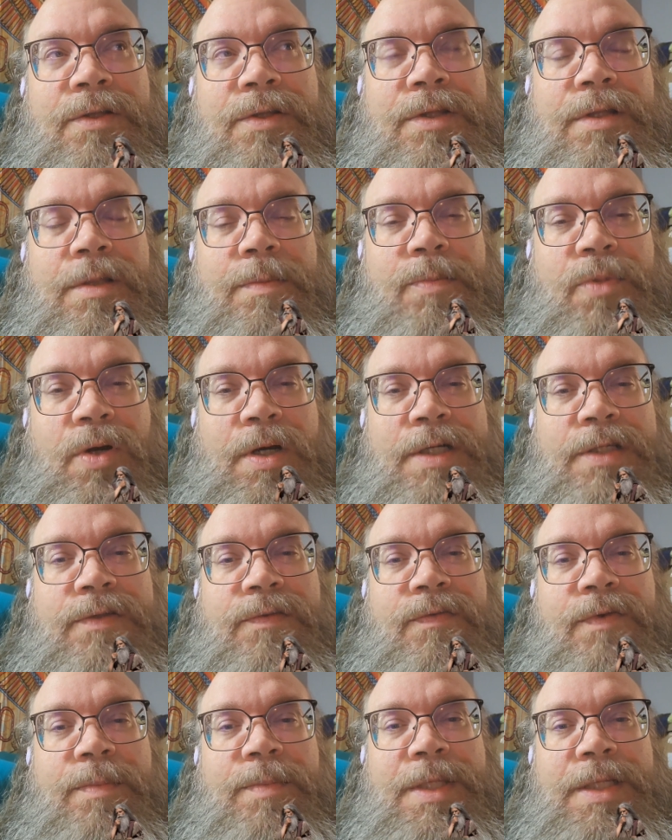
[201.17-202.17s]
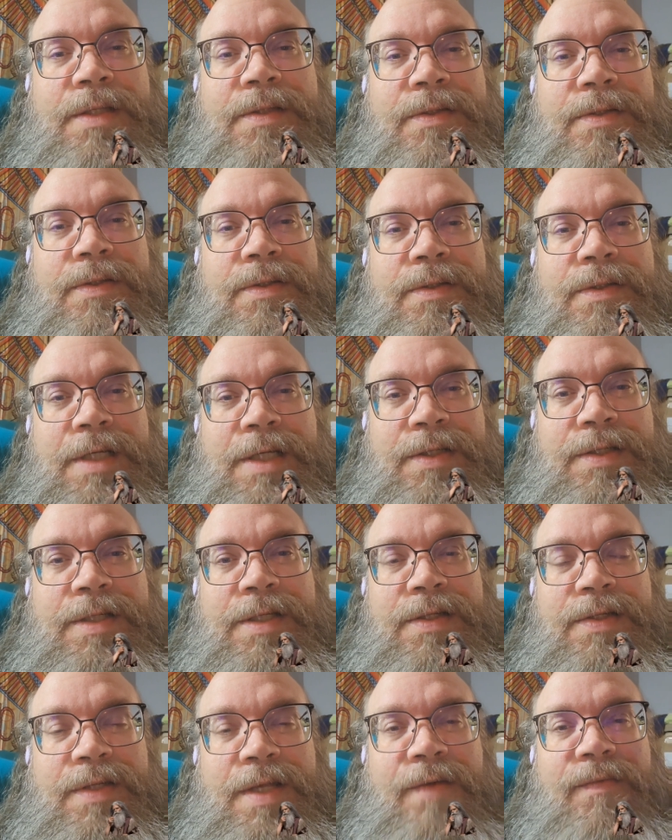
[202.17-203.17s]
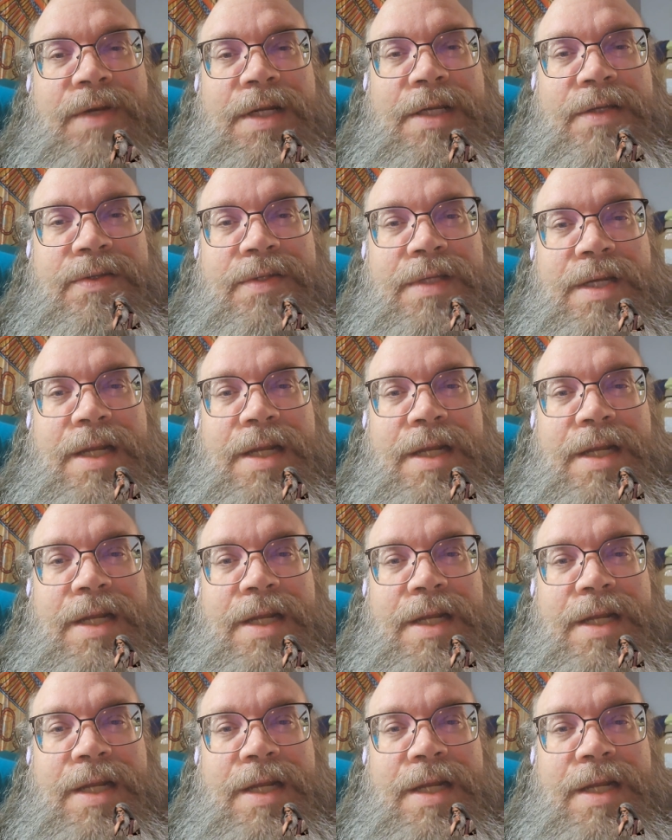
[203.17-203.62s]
the books from the 60s, 70s,